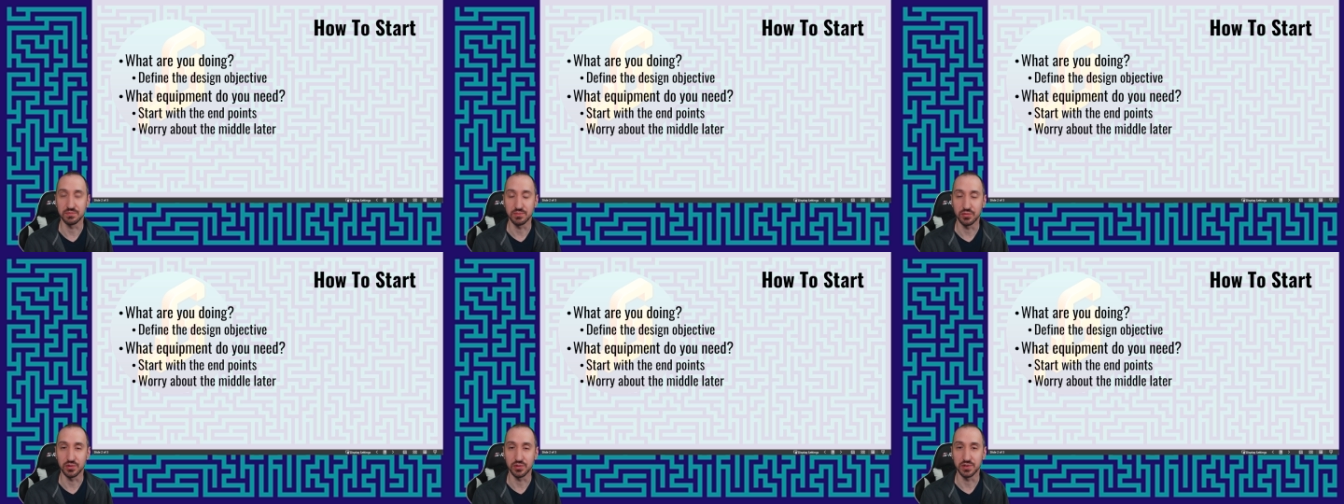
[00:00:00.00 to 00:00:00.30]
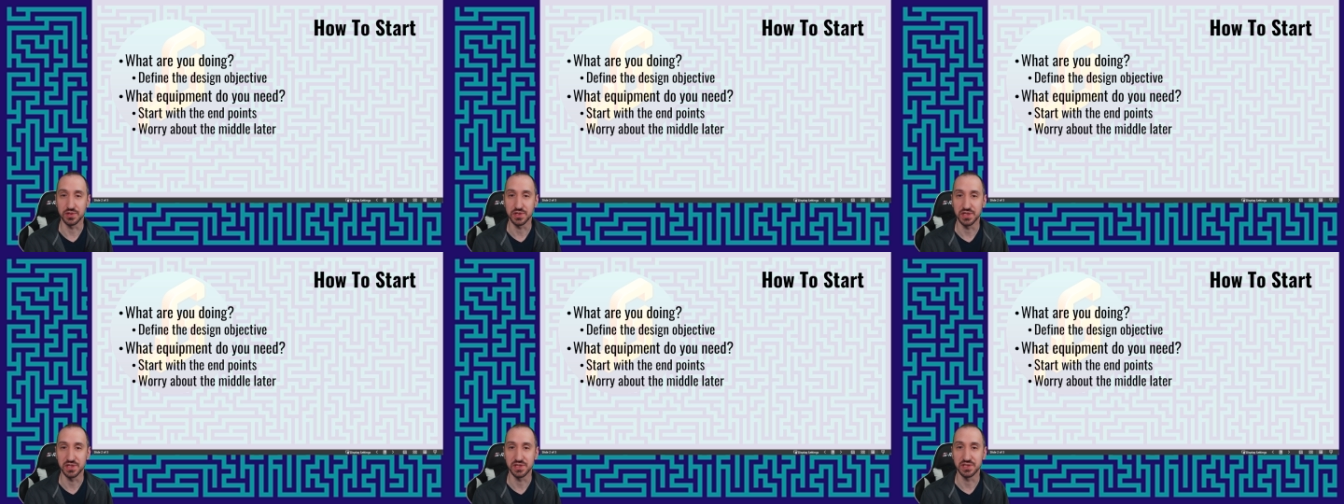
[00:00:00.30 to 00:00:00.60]

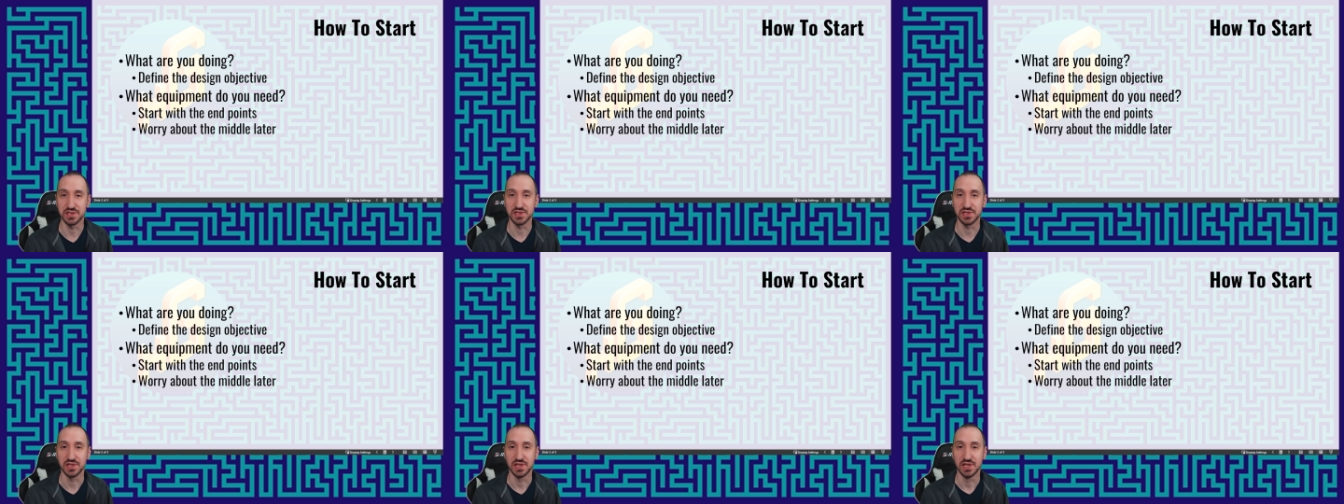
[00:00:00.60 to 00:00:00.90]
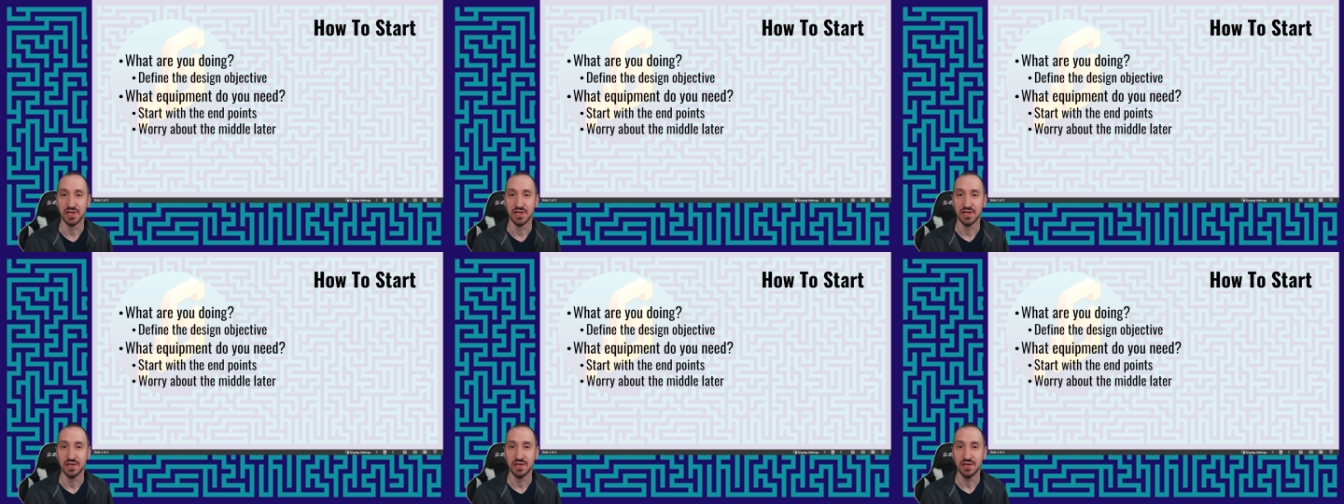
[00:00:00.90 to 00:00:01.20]
portions
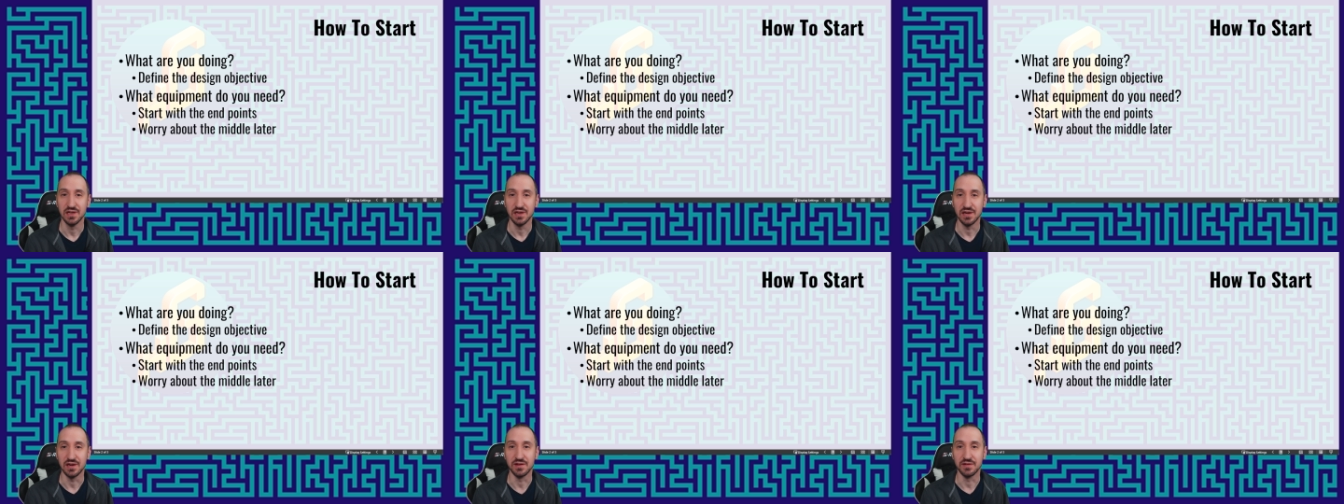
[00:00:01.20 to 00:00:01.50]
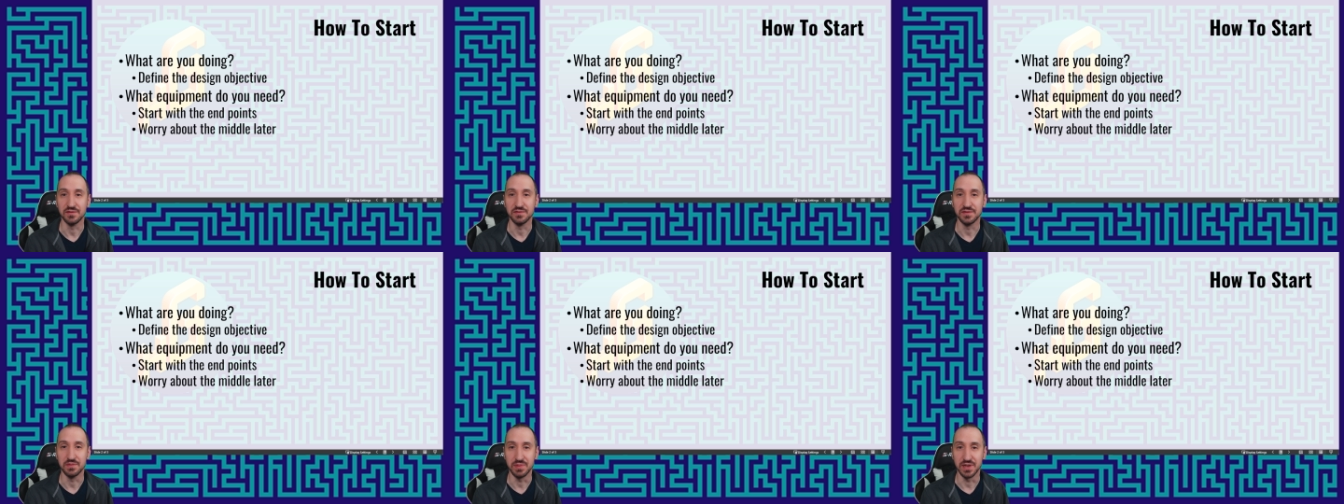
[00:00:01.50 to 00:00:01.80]

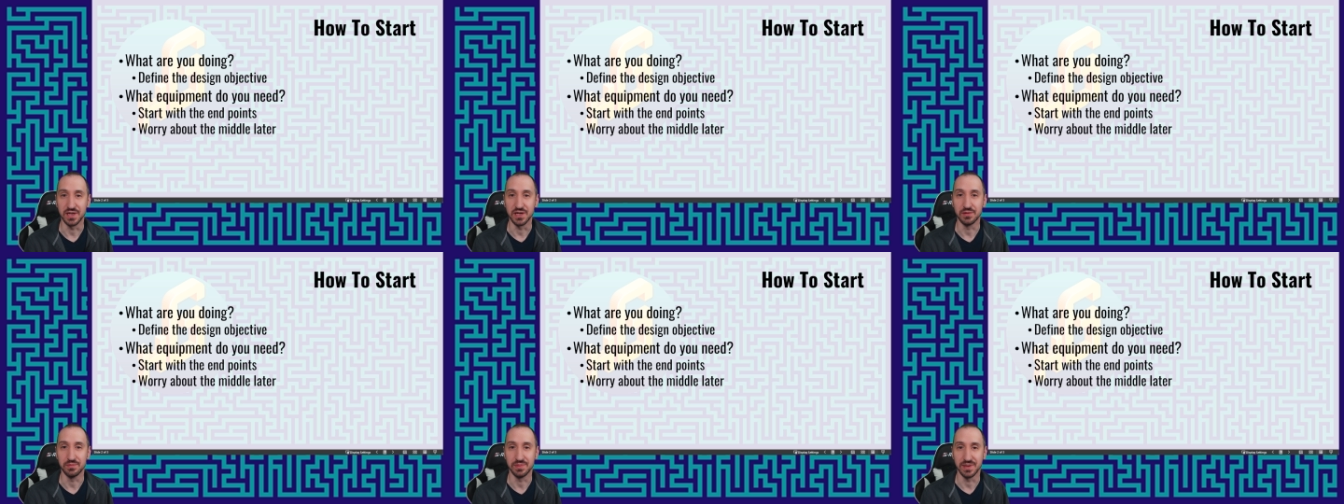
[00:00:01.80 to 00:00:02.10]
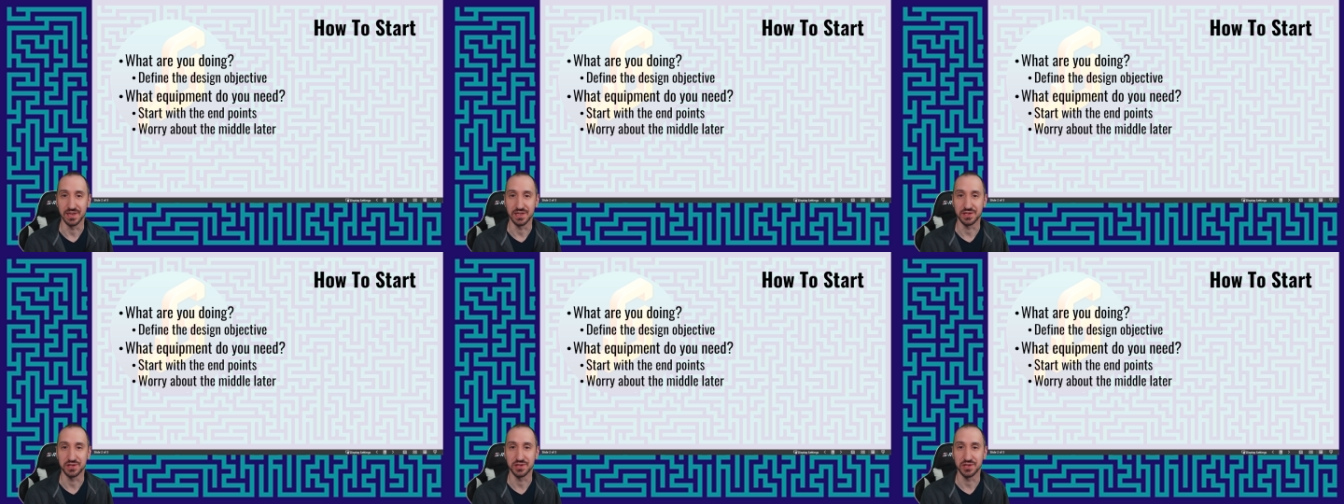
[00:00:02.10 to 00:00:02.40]
of the bigger
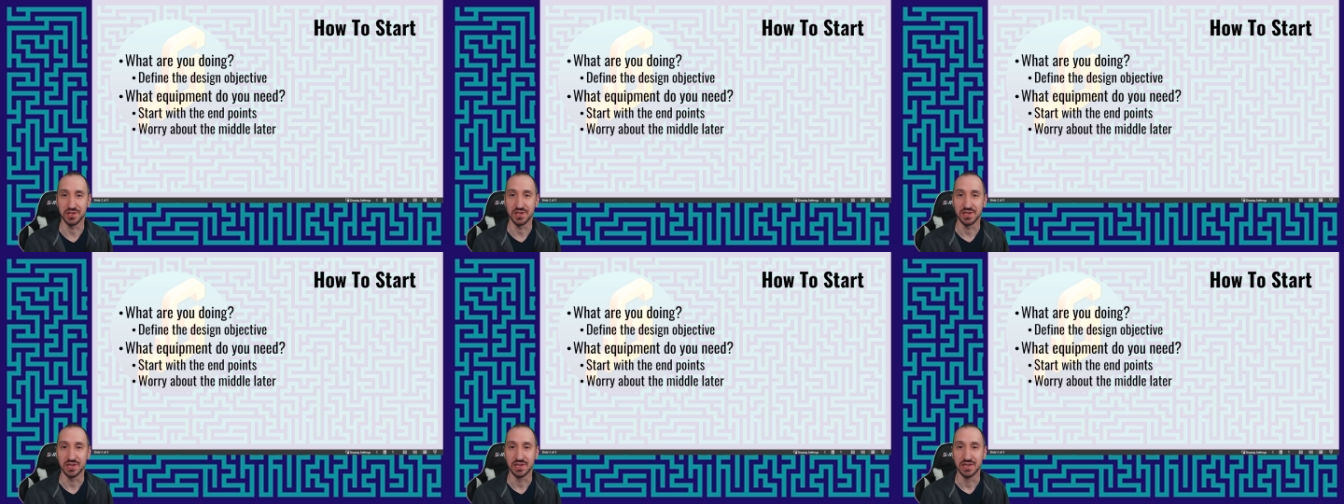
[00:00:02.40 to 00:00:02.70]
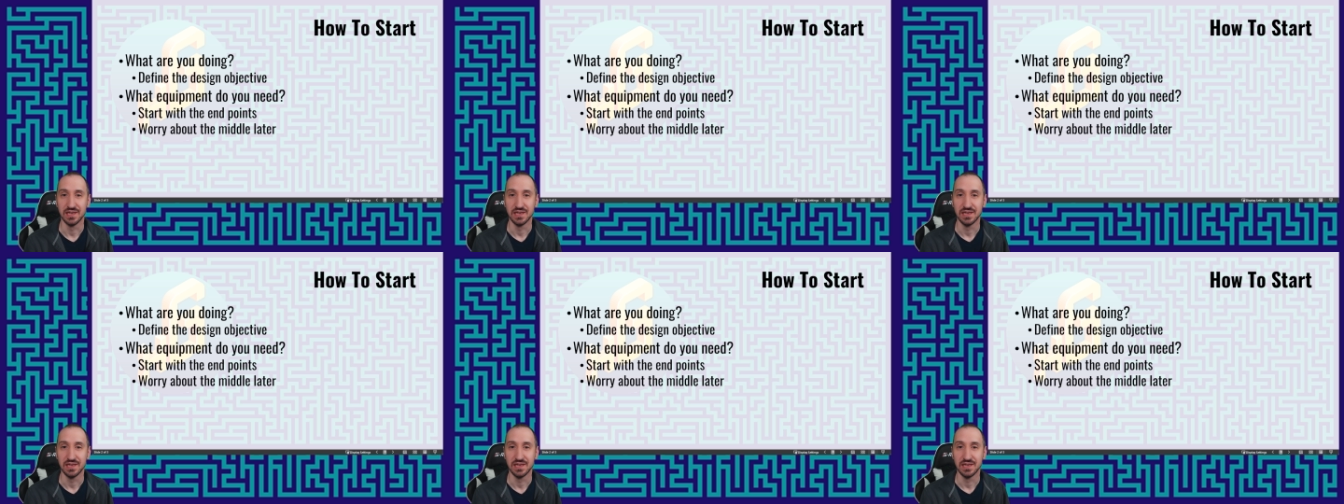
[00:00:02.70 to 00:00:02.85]
picture